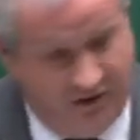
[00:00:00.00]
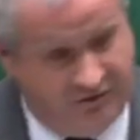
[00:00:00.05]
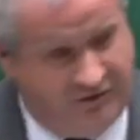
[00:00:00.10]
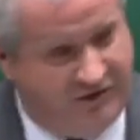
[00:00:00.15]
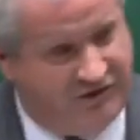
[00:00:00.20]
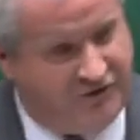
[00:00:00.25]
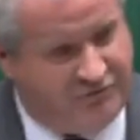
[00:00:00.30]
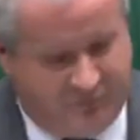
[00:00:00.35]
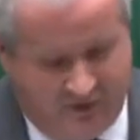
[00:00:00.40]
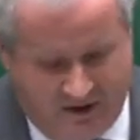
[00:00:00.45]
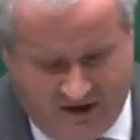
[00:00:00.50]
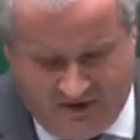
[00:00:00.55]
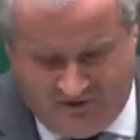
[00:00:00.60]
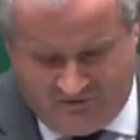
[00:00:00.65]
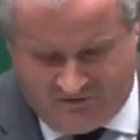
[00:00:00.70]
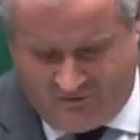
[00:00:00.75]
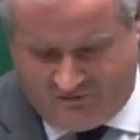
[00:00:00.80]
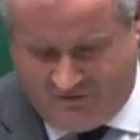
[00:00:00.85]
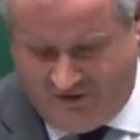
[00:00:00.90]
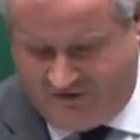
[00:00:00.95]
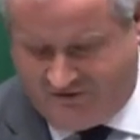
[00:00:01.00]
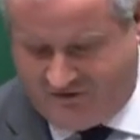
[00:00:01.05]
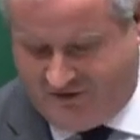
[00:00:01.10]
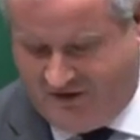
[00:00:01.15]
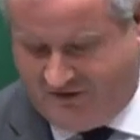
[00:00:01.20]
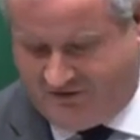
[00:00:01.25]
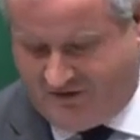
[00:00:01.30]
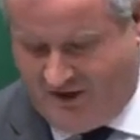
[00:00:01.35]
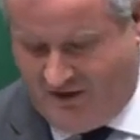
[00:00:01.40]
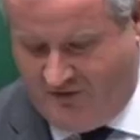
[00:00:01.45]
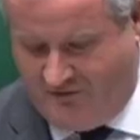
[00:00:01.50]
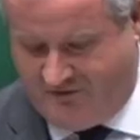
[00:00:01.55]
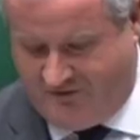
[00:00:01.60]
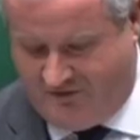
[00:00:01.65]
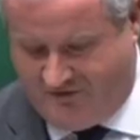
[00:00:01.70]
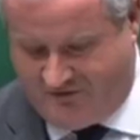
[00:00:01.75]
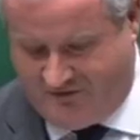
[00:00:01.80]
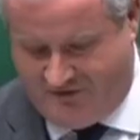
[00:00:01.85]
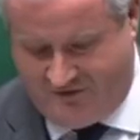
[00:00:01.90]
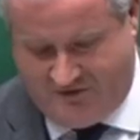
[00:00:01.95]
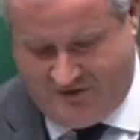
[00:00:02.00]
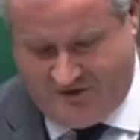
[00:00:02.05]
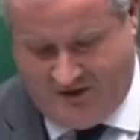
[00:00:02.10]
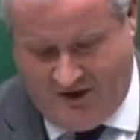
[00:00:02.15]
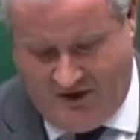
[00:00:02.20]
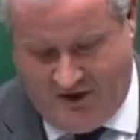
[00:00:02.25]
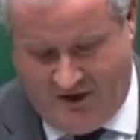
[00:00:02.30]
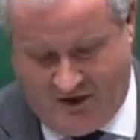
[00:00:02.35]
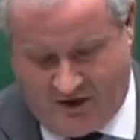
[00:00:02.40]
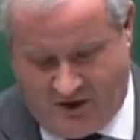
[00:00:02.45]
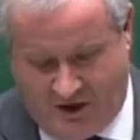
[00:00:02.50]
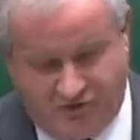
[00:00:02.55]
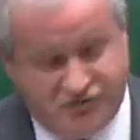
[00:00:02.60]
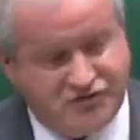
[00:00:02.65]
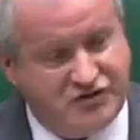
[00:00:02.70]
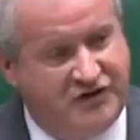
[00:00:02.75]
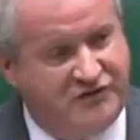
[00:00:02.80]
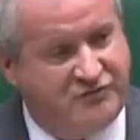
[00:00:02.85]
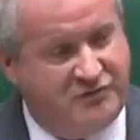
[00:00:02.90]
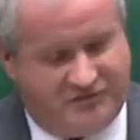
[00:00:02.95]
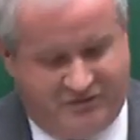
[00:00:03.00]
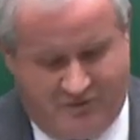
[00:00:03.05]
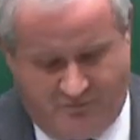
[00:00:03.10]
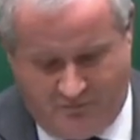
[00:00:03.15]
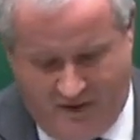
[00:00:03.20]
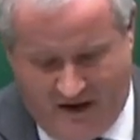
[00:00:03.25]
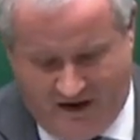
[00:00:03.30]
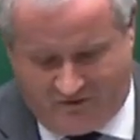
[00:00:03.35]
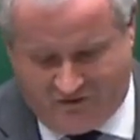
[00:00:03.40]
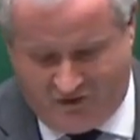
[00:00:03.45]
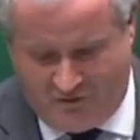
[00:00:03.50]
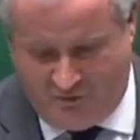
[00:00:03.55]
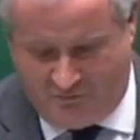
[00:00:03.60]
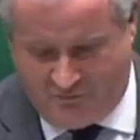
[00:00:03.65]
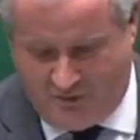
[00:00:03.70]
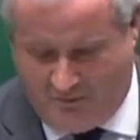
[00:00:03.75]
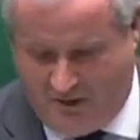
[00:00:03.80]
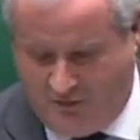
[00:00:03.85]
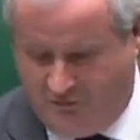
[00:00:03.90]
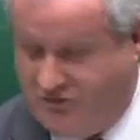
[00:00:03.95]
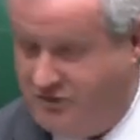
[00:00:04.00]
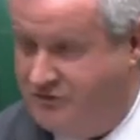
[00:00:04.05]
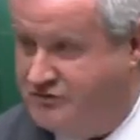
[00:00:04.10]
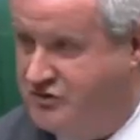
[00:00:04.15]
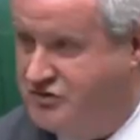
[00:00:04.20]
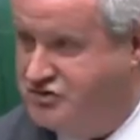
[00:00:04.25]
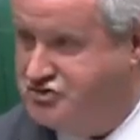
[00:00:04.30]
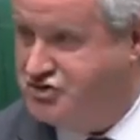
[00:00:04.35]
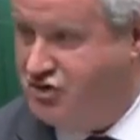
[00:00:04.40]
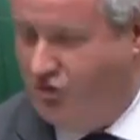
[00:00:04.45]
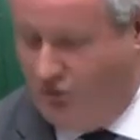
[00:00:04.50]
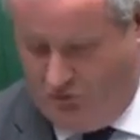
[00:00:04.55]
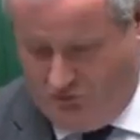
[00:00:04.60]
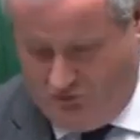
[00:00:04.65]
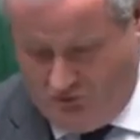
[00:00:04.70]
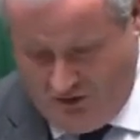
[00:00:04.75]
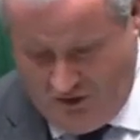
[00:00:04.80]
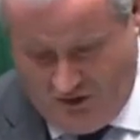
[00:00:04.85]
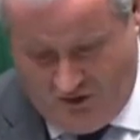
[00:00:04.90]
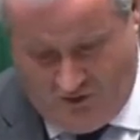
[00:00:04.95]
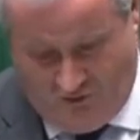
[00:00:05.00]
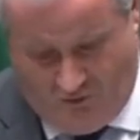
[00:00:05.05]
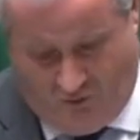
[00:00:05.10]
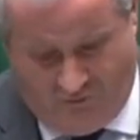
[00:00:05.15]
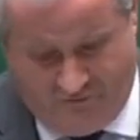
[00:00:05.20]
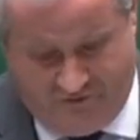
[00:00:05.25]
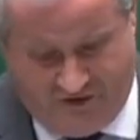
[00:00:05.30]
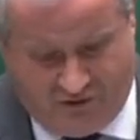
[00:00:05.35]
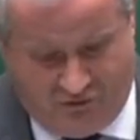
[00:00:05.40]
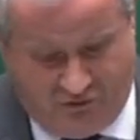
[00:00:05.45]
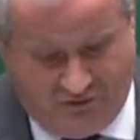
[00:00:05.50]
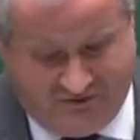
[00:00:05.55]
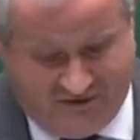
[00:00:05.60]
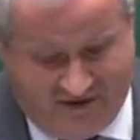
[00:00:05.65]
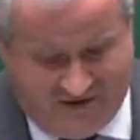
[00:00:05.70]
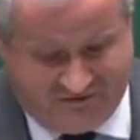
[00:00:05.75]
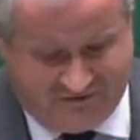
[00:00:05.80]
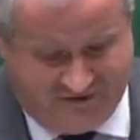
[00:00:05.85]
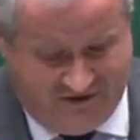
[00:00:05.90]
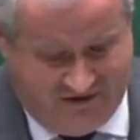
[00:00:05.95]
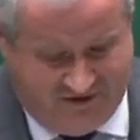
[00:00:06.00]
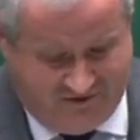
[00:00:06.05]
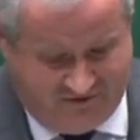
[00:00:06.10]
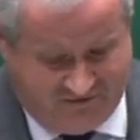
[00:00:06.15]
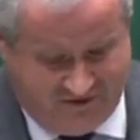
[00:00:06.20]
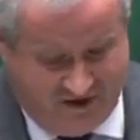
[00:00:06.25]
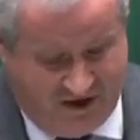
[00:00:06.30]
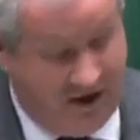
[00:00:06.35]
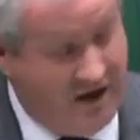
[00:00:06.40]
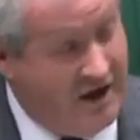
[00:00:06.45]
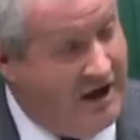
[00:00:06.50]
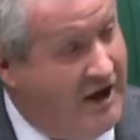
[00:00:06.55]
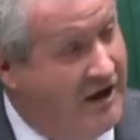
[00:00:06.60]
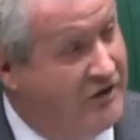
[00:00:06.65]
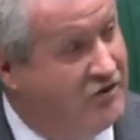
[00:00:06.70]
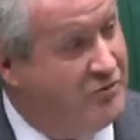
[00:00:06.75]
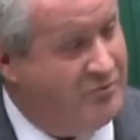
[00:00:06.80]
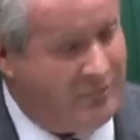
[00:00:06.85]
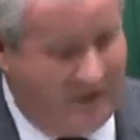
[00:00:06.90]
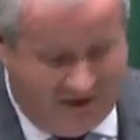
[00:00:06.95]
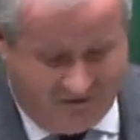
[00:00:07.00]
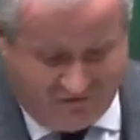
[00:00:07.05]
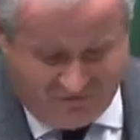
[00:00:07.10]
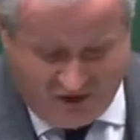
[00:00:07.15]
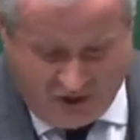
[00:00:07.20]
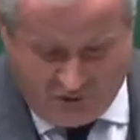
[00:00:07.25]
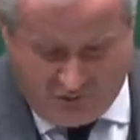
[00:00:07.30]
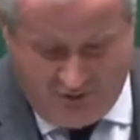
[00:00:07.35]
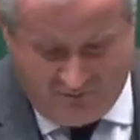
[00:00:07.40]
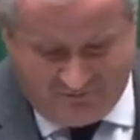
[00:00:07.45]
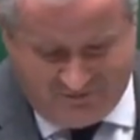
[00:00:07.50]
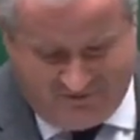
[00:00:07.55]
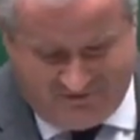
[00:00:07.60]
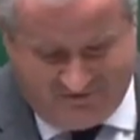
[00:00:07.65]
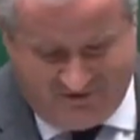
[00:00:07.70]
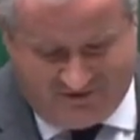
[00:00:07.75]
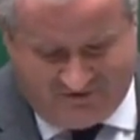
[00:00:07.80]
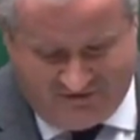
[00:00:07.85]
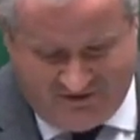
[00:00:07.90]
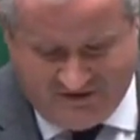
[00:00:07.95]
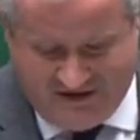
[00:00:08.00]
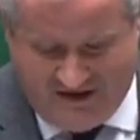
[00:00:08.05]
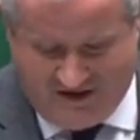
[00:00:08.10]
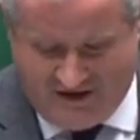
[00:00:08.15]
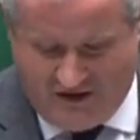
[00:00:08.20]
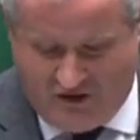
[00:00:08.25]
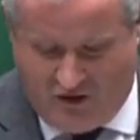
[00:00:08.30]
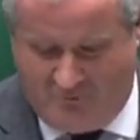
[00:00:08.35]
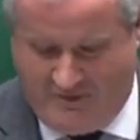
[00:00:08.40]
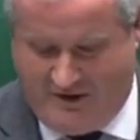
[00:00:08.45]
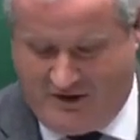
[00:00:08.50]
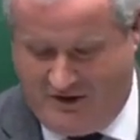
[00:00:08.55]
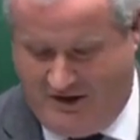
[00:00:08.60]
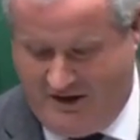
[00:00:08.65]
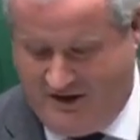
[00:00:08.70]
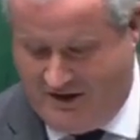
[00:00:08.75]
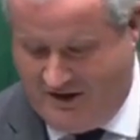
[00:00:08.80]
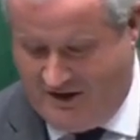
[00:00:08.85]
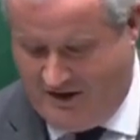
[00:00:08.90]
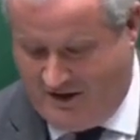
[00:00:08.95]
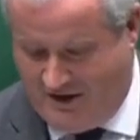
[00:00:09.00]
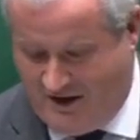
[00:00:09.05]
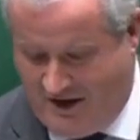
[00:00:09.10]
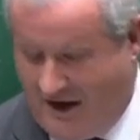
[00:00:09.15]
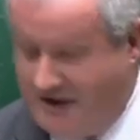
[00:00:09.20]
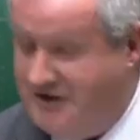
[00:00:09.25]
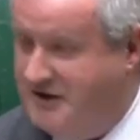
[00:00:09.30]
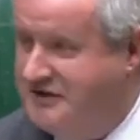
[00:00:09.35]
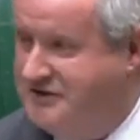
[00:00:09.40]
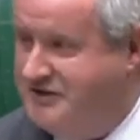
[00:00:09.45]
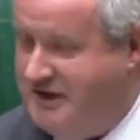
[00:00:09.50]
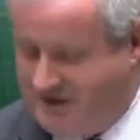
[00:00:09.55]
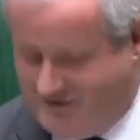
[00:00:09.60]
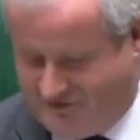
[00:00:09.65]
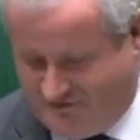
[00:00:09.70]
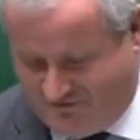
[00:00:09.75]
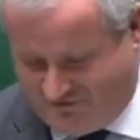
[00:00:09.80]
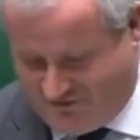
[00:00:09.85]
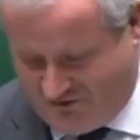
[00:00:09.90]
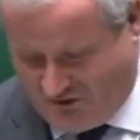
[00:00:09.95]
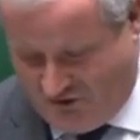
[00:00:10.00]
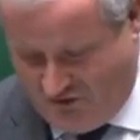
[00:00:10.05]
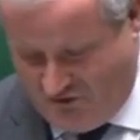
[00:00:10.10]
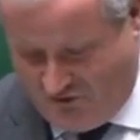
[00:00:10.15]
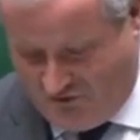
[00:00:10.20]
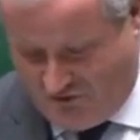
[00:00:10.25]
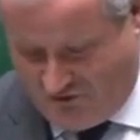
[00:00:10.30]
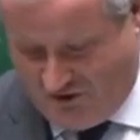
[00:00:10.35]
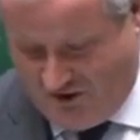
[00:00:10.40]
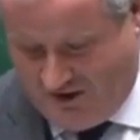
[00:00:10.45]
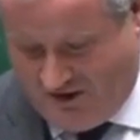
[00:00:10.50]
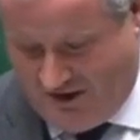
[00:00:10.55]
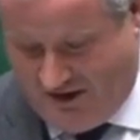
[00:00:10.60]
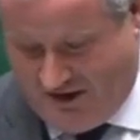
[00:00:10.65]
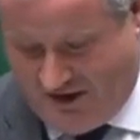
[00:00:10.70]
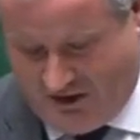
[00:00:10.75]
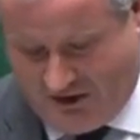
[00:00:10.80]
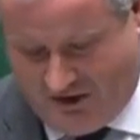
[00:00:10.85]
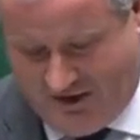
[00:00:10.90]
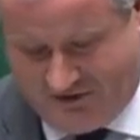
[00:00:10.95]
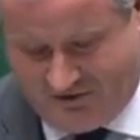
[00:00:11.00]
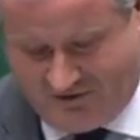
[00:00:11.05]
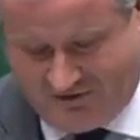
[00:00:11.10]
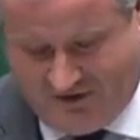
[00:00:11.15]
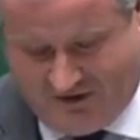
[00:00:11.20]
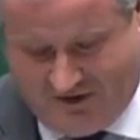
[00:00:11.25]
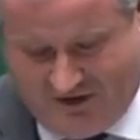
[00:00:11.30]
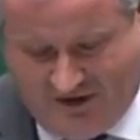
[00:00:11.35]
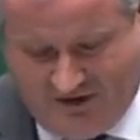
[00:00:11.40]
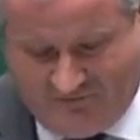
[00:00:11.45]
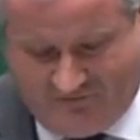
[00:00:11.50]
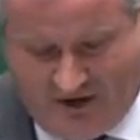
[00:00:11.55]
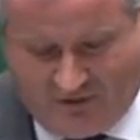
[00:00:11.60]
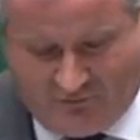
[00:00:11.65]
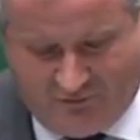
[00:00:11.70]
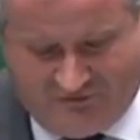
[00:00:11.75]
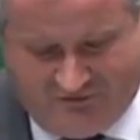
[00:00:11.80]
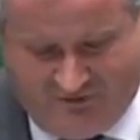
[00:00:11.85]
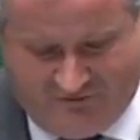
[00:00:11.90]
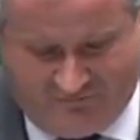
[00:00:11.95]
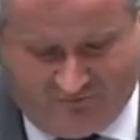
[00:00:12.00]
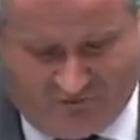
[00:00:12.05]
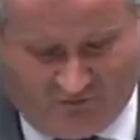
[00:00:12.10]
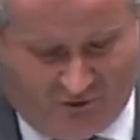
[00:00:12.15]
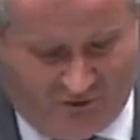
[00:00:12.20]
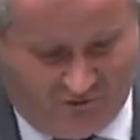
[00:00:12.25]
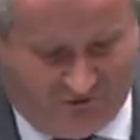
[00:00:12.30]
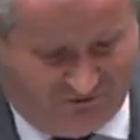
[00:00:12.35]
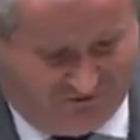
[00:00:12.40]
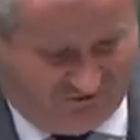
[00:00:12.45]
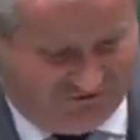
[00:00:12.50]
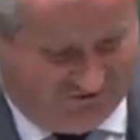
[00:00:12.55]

"The experience of history tells us that the countries with the maximum amount of control over their own destinies are the best equipped to succeed economically and indeed to secure a greater degree of equity for all their